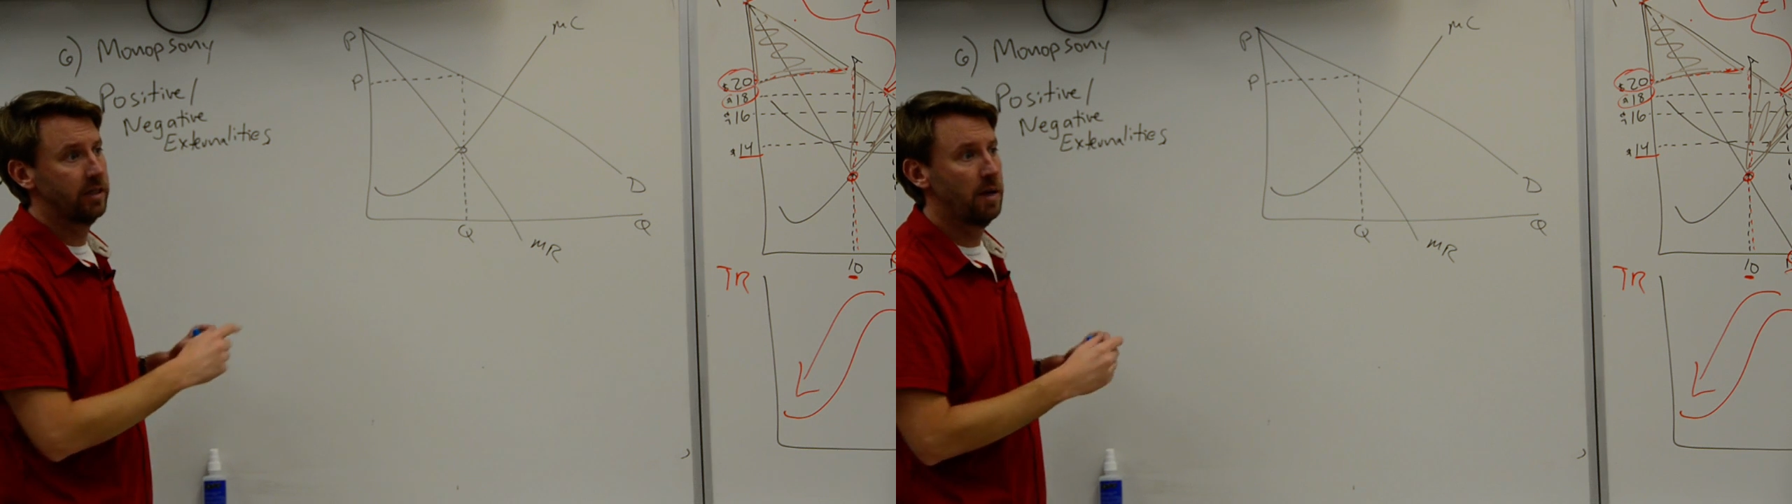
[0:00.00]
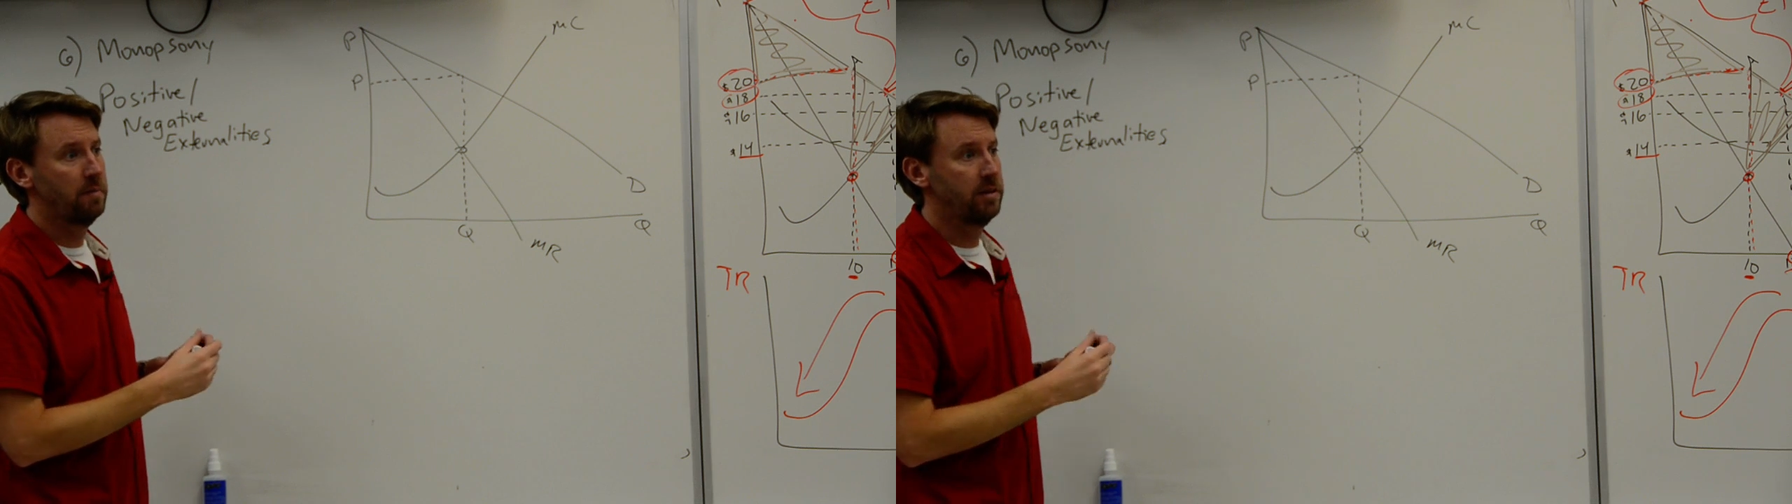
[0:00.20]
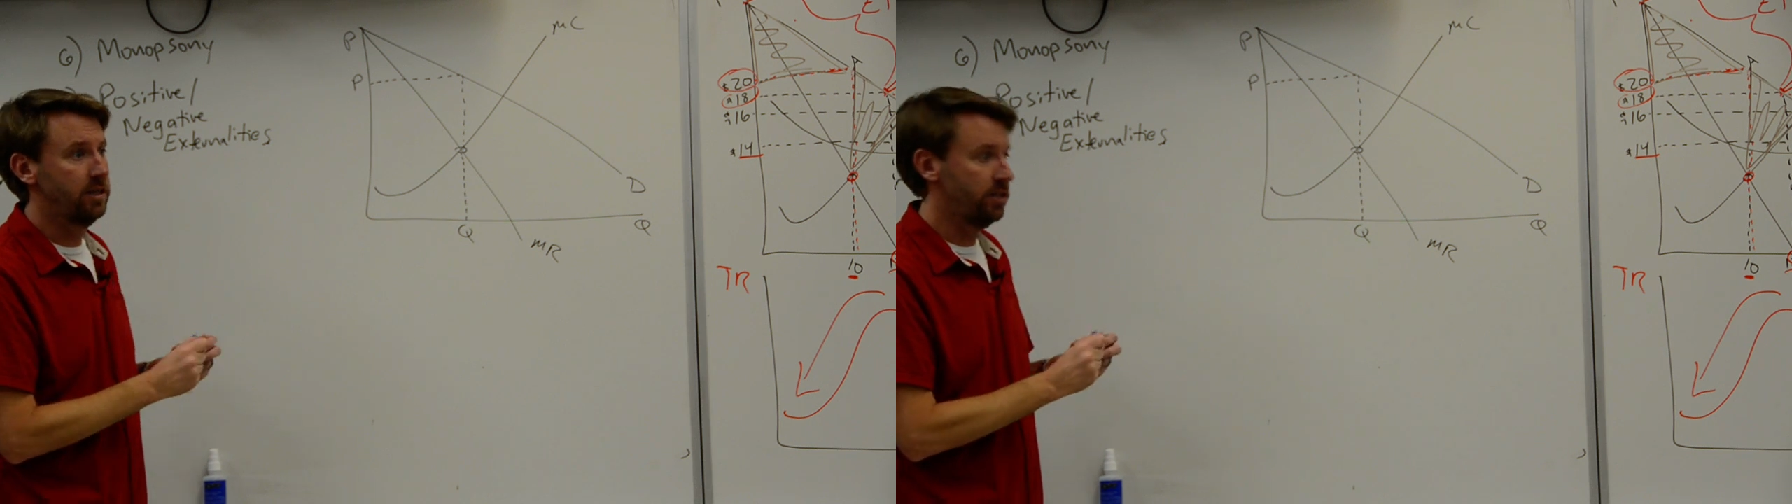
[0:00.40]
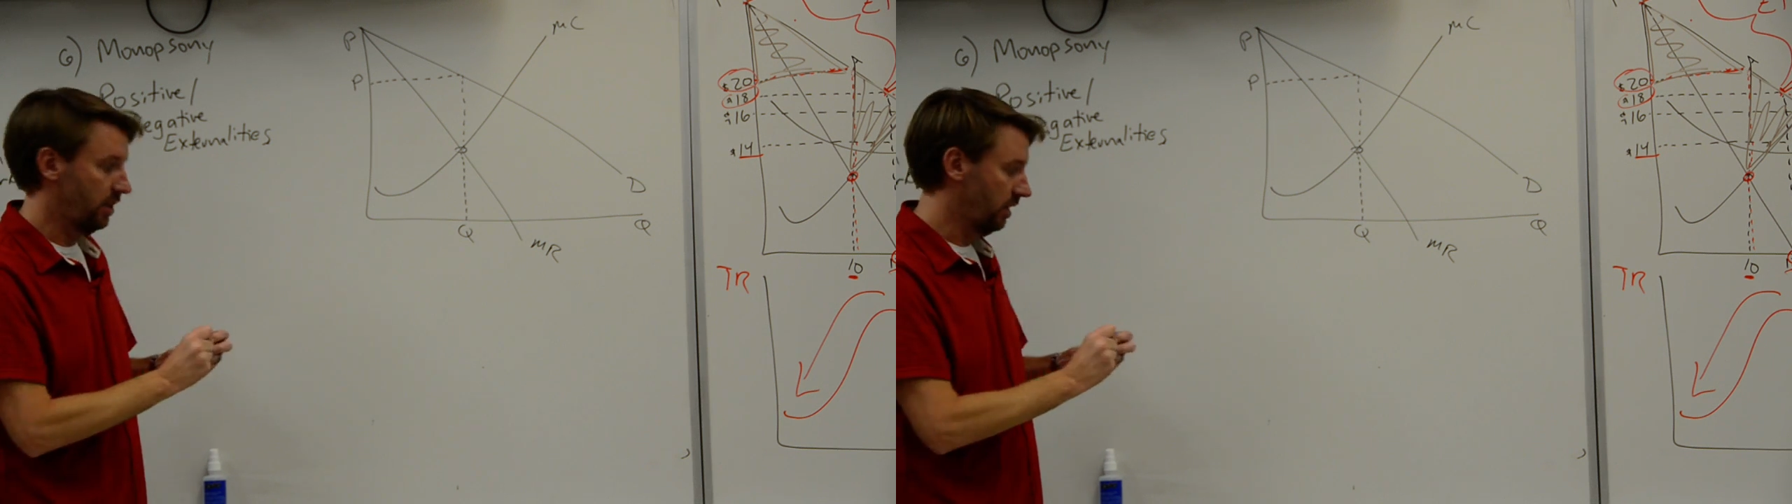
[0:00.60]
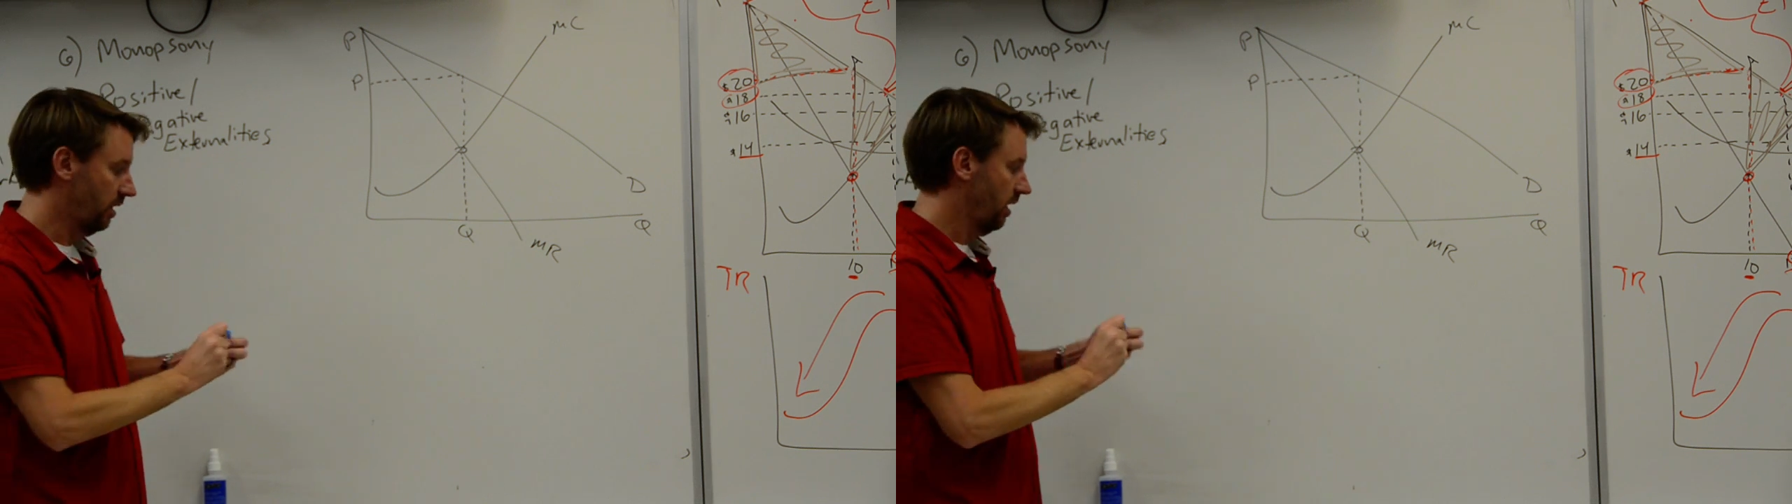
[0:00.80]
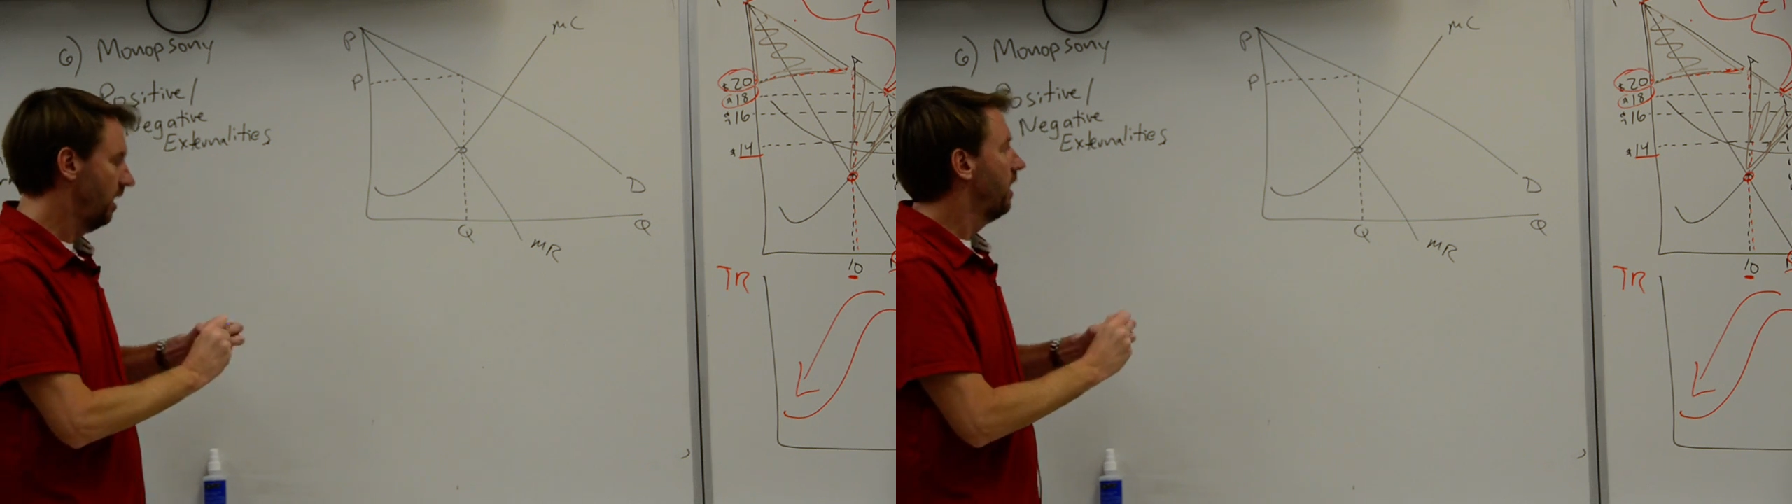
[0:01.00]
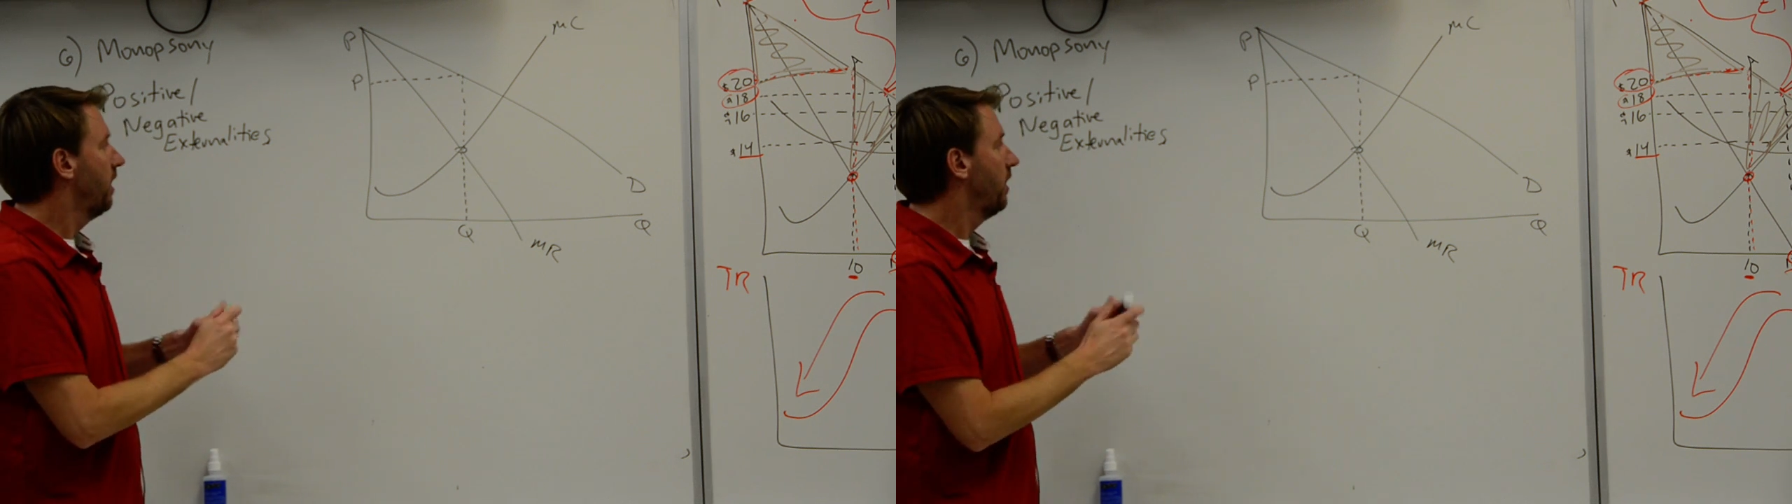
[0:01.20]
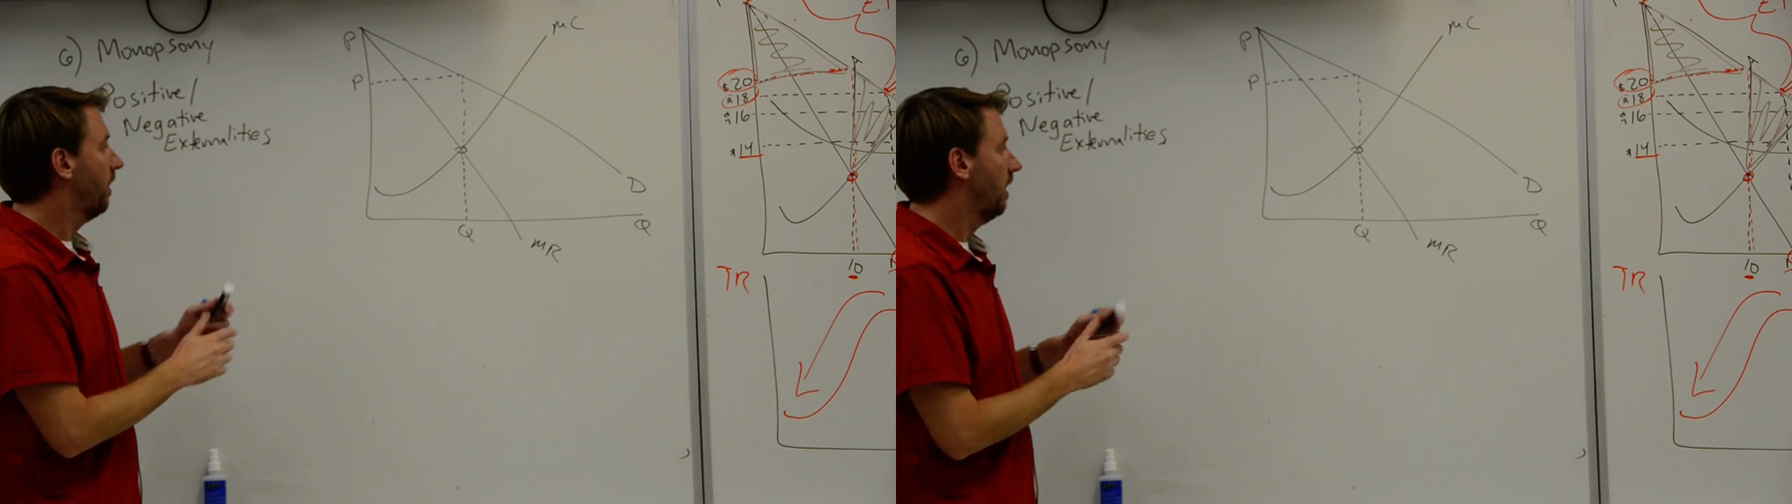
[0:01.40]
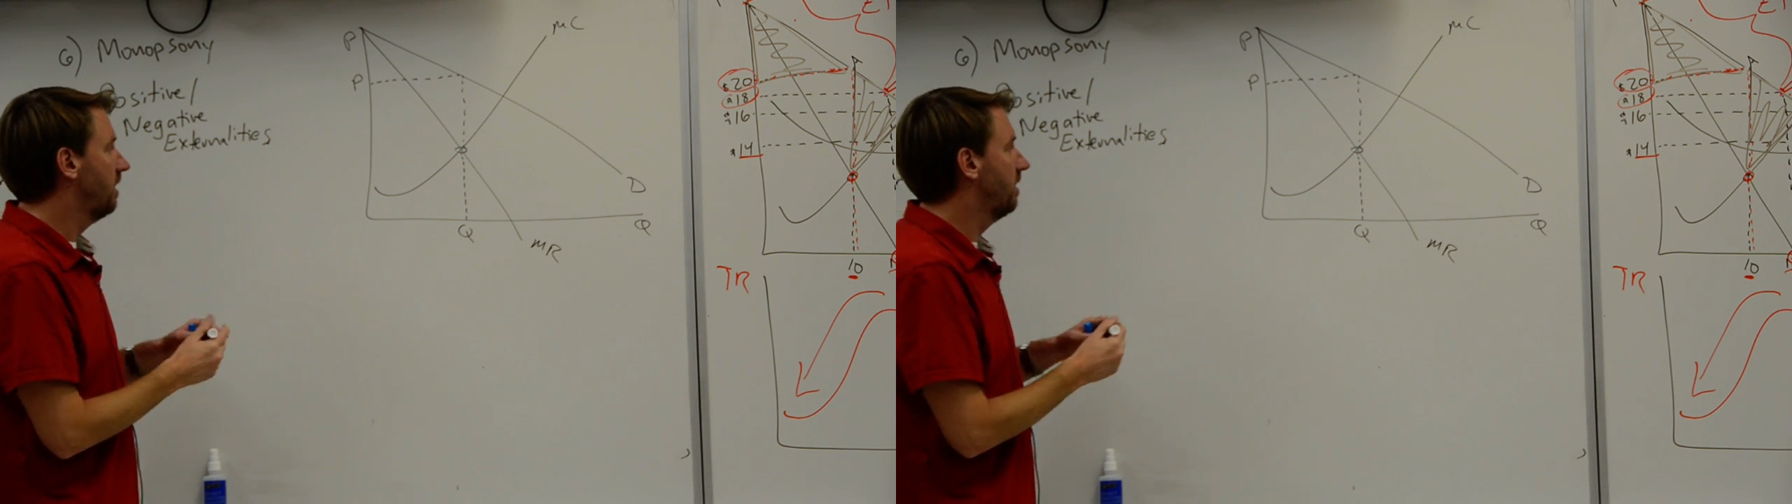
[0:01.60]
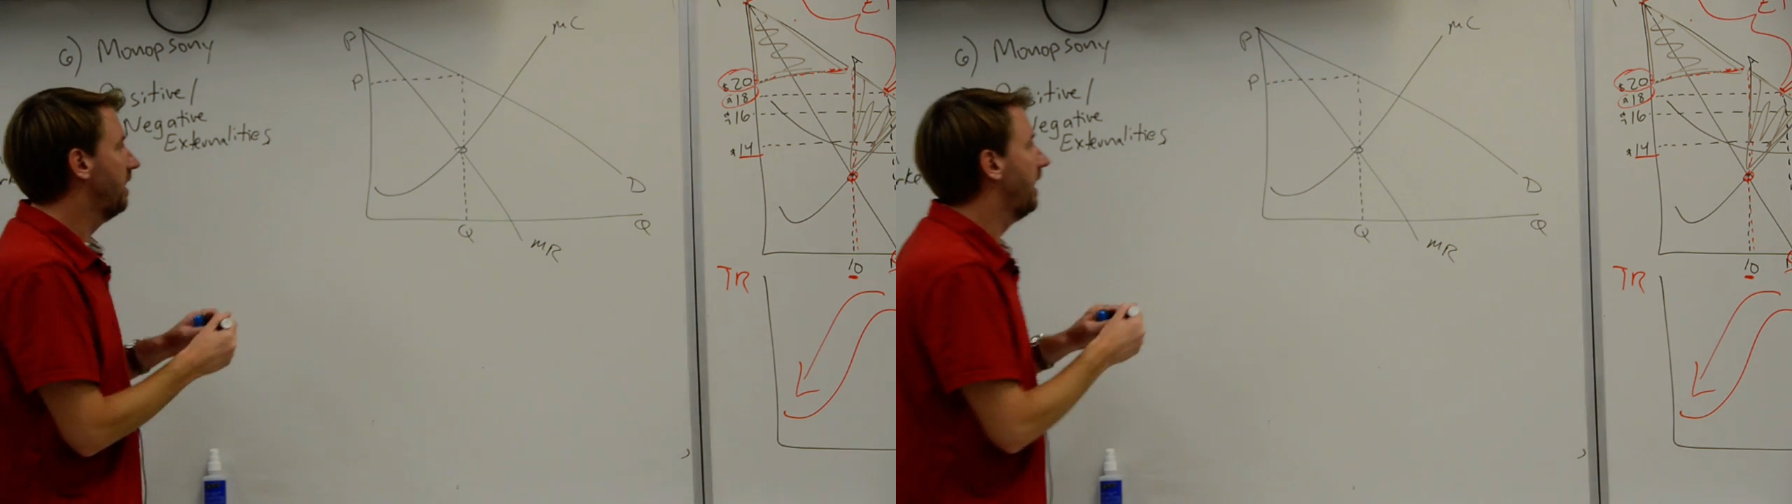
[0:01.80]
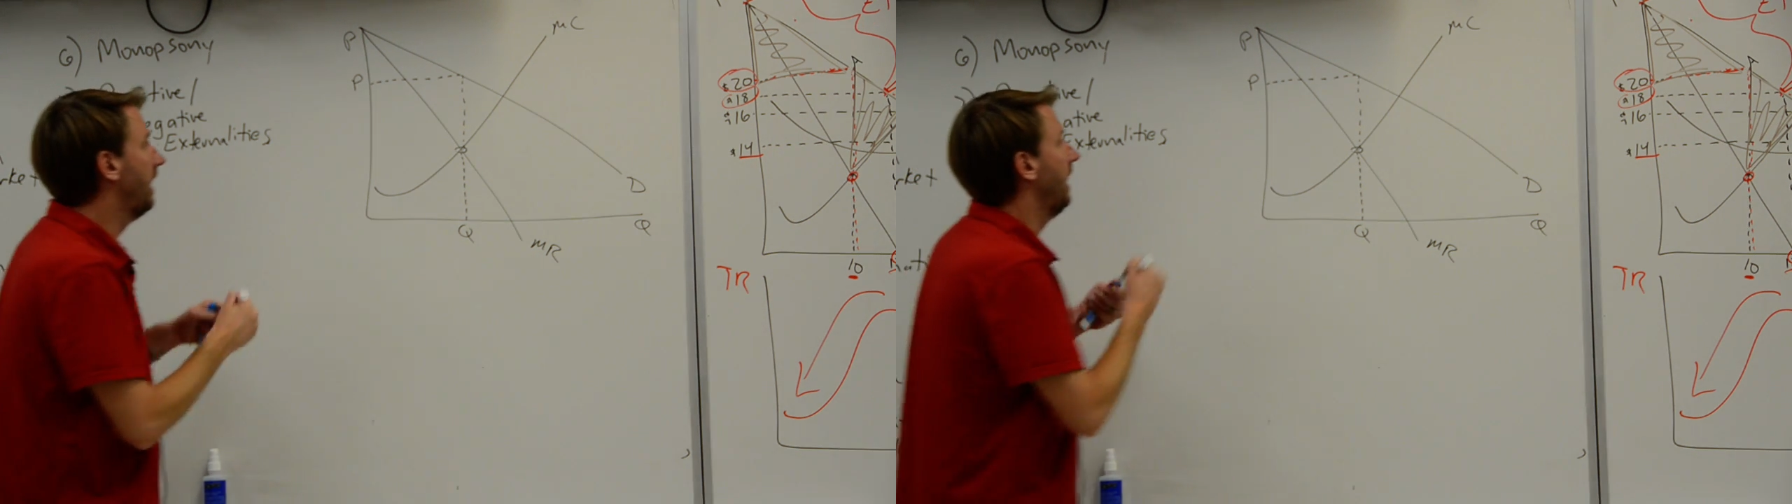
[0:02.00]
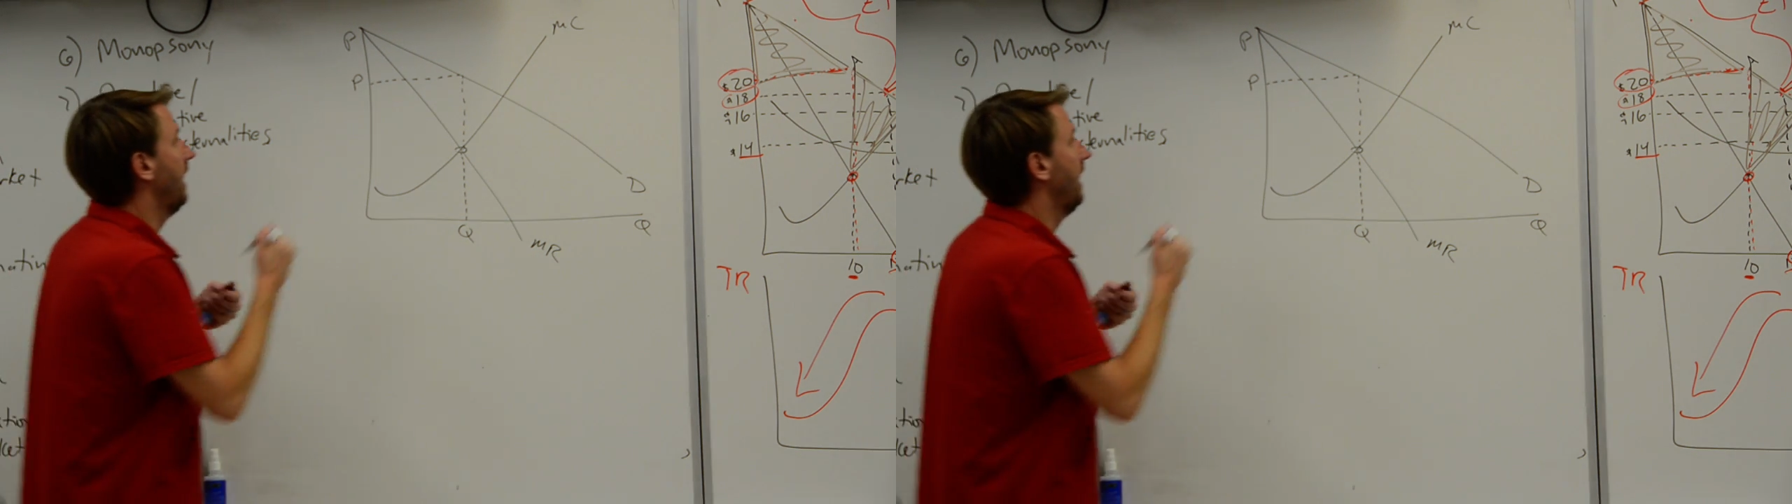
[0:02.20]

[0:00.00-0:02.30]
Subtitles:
competition. You're going to see